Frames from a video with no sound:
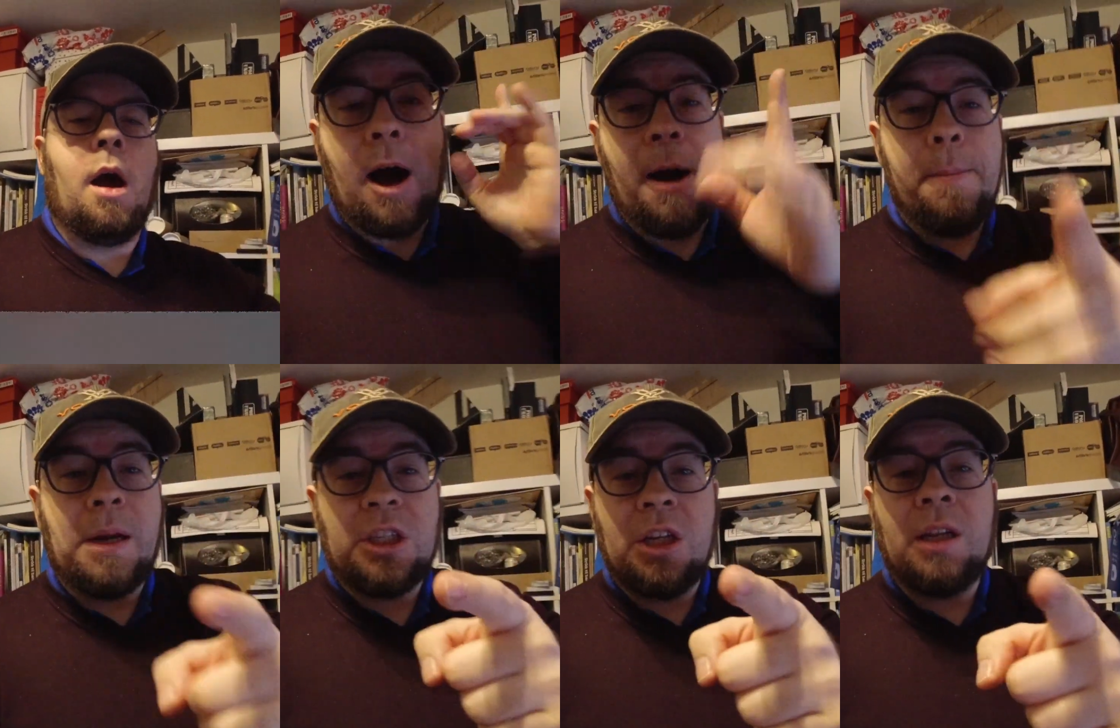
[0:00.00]
I
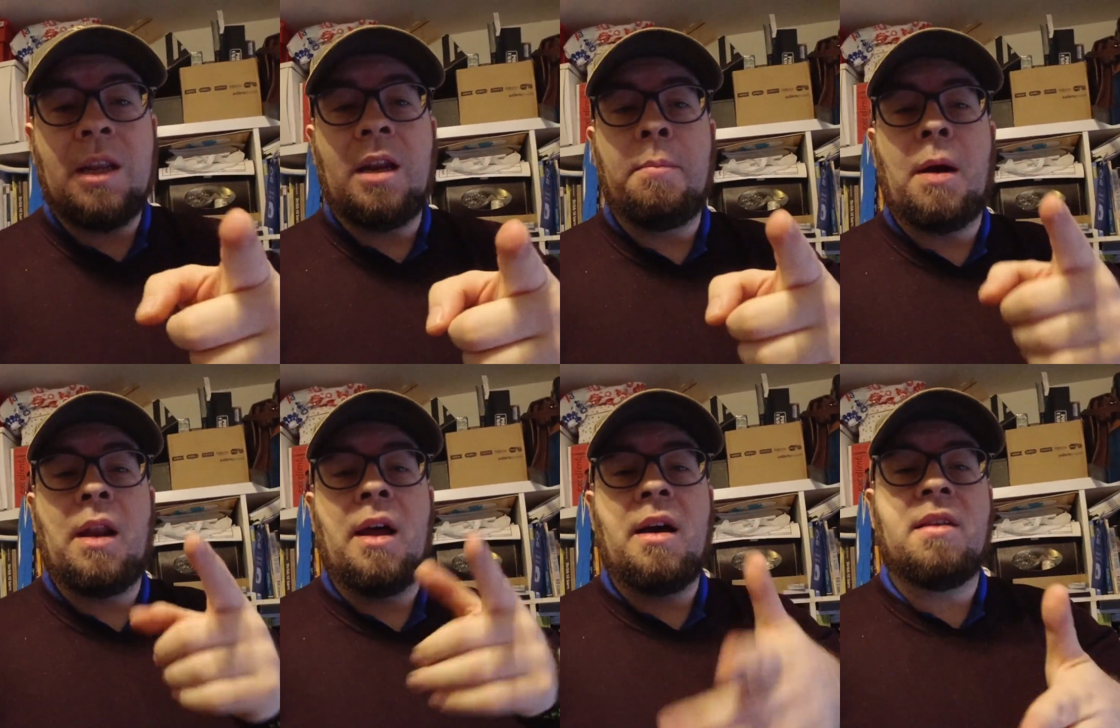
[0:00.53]
mentioned in
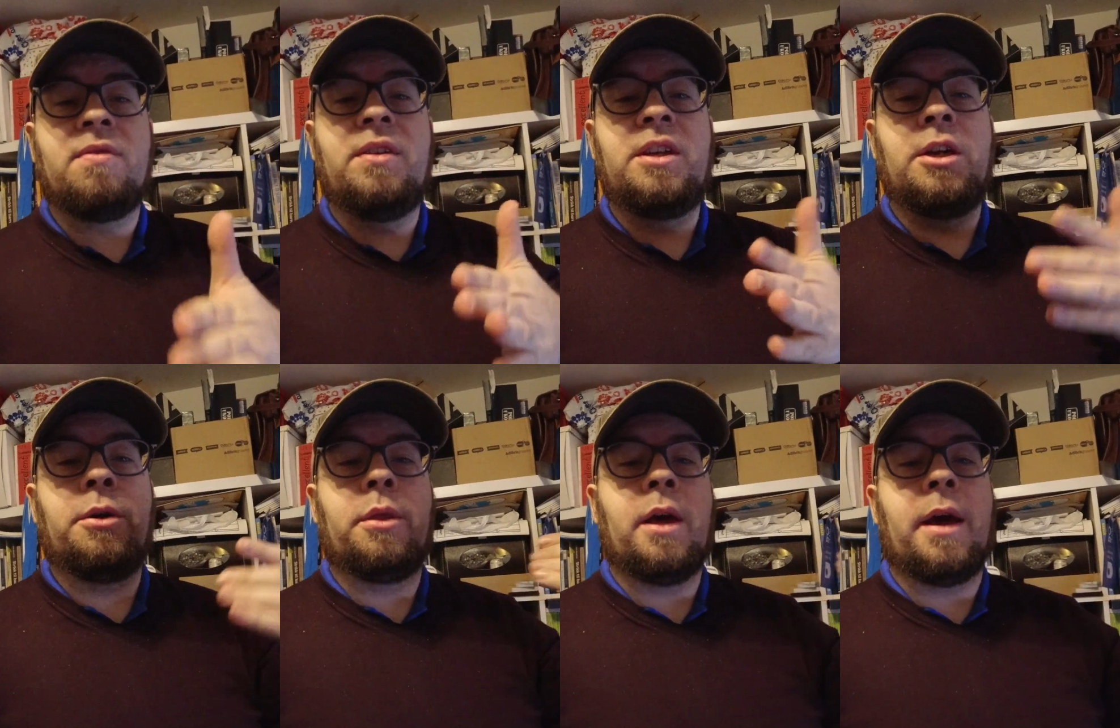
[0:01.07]
my last
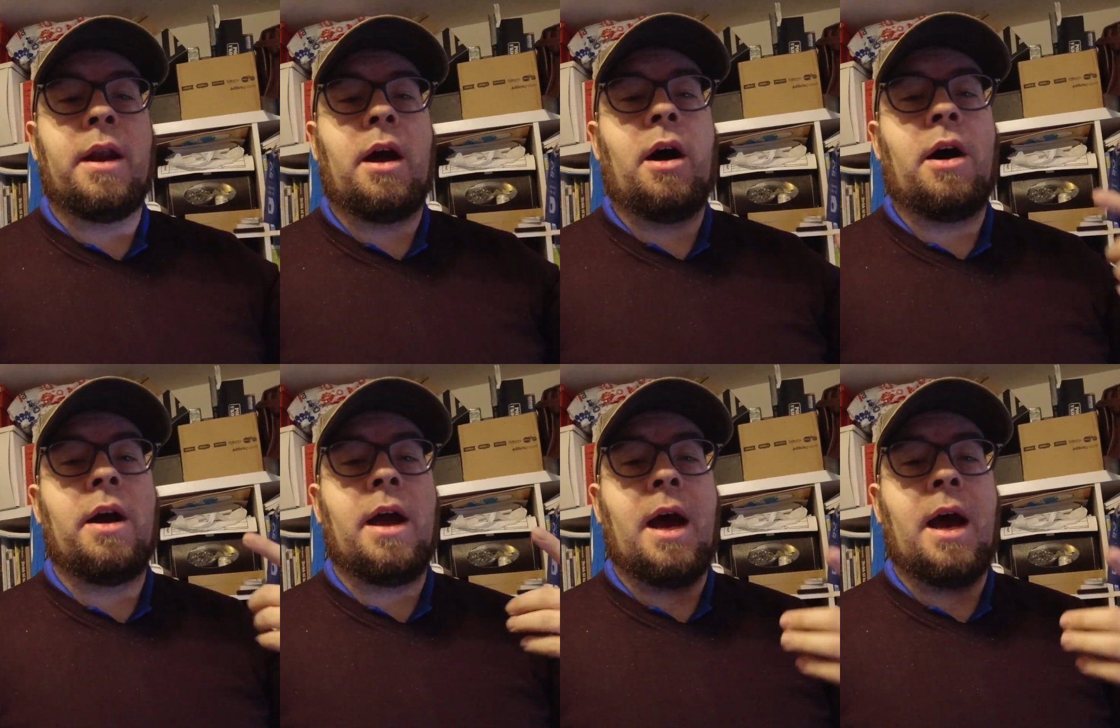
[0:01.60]
video that I